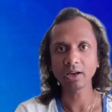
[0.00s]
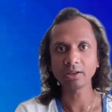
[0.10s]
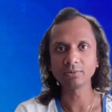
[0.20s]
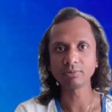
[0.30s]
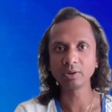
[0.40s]

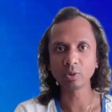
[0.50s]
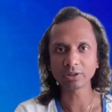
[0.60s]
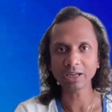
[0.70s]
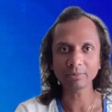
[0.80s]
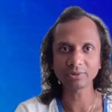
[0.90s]
And if we
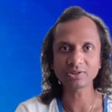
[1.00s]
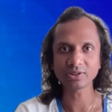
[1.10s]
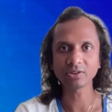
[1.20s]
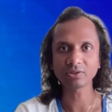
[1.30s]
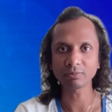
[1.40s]
don't have these
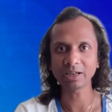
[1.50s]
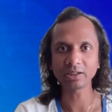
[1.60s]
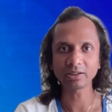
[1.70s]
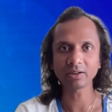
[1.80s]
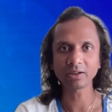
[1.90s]
things
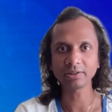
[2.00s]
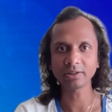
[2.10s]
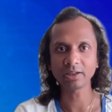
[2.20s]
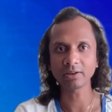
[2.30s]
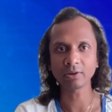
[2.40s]
mandatorily,
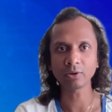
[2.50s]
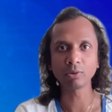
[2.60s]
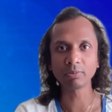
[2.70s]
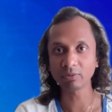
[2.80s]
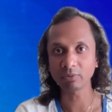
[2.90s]
then uh,
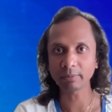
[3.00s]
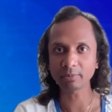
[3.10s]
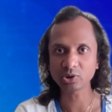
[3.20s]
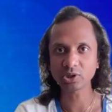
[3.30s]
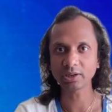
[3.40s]
nobody will
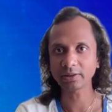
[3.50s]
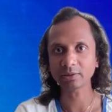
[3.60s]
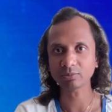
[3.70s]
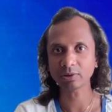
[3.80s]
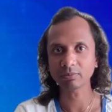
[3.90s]
appreciate
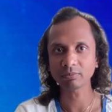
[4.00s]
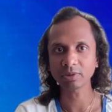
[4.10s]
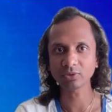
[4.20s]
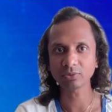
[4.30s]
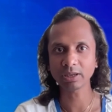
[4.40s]
that one
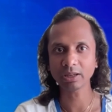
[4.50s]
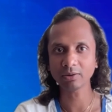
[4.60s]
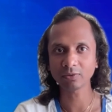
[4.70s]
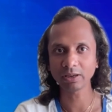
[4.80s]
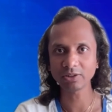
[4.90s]
because we
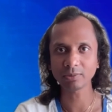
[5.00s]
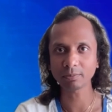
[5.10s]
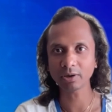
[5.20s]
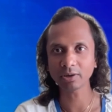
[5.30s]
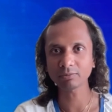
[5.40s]
cannot release a
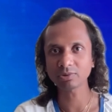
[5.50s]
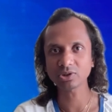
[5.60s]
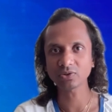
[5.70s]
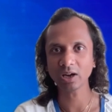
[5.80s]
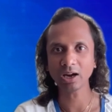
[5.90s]
product
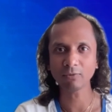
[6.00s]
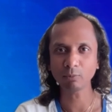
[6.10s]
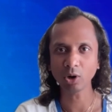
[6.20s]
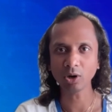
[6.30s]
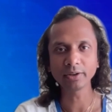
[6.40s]
which is
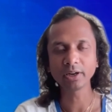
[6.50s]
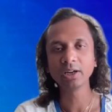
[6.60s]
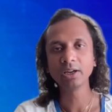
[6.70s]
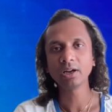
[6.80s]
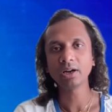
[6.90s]
half boiled
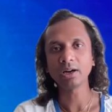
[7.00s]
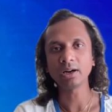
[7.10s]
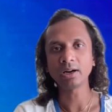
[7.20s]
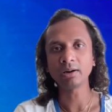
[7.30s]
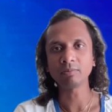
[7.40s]

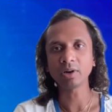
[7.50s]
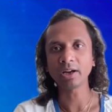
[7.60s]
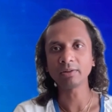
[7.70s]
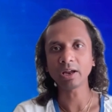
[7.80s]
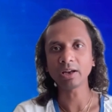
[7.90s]
um,
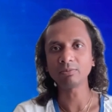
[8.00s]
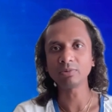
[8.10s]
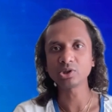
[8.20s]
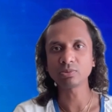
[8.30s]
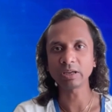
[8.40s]
and, and
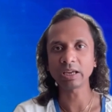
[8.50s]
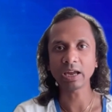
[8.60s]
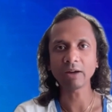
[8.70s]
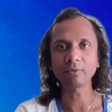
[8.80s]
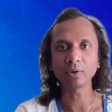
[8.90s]
which we
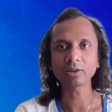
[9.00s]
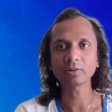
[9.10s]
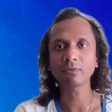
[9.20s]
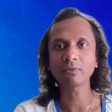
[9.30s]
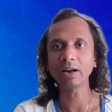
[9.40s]
have
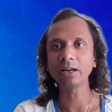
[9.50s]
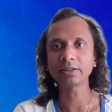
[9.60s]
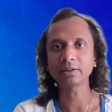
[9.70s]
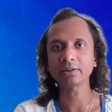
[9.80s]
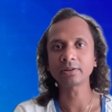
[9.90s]
not
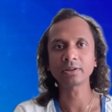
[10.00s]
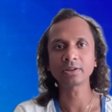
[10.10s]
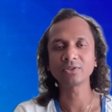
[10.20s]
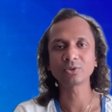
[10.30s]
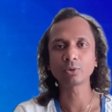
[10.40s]
felt uh,
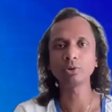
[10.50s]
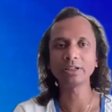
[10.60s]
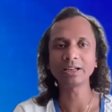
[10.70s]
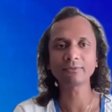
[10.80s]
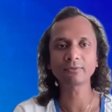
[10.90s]
is good
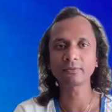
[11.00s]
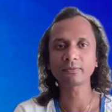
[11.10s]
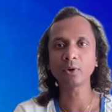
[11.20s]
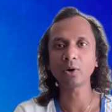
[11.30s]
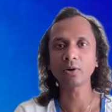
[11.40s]
enough
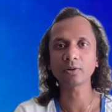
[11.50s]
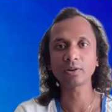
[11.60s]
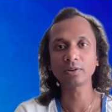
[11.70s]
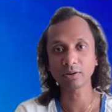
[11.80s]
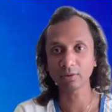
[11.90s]

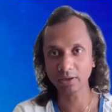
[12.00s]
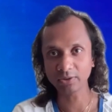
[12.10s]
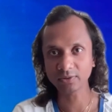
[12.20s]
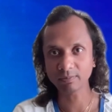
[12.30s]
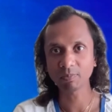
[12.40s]
for the
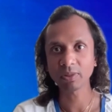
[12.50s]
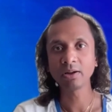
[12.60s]
release.